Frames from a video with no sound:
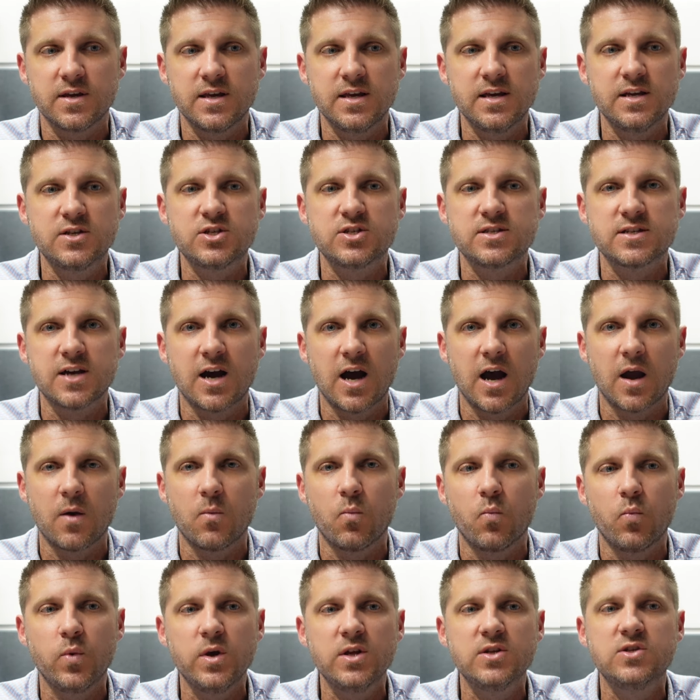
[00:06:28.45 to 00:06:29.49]
each
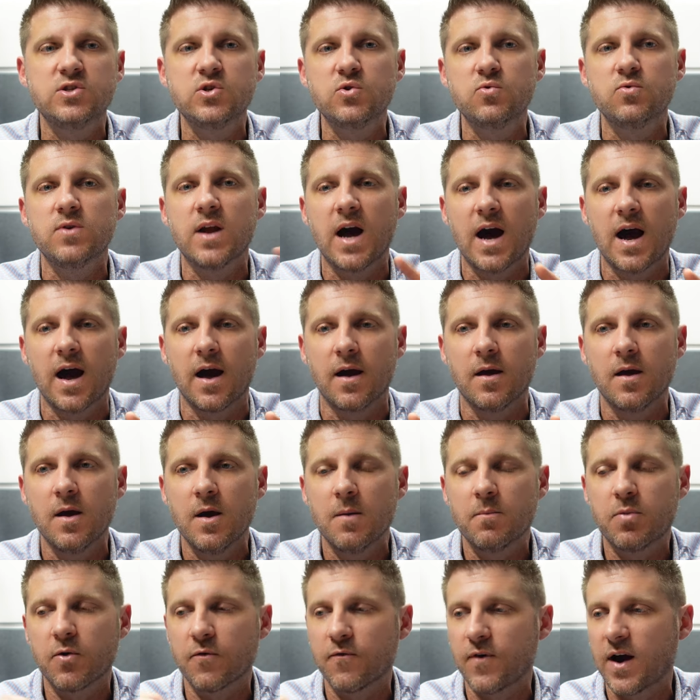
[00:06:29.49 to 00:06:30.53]
time we do not
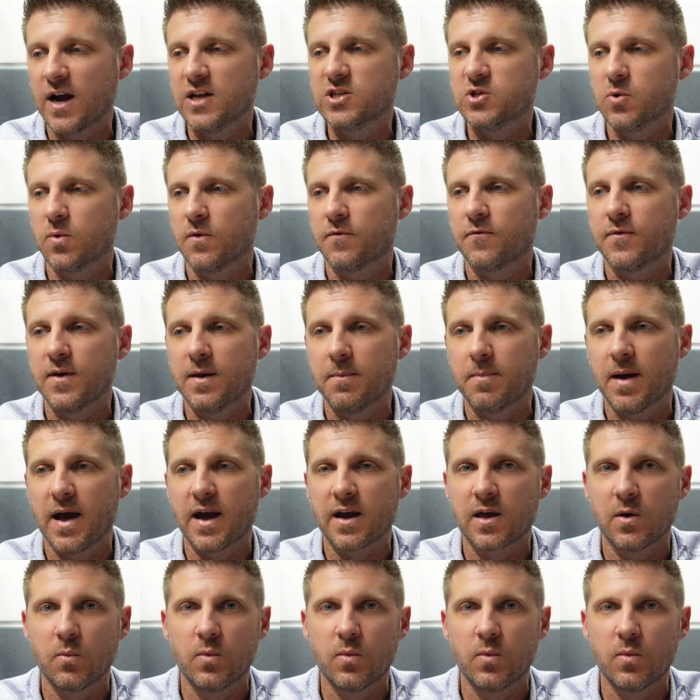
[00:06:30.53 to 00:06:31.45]
provide you with feedback.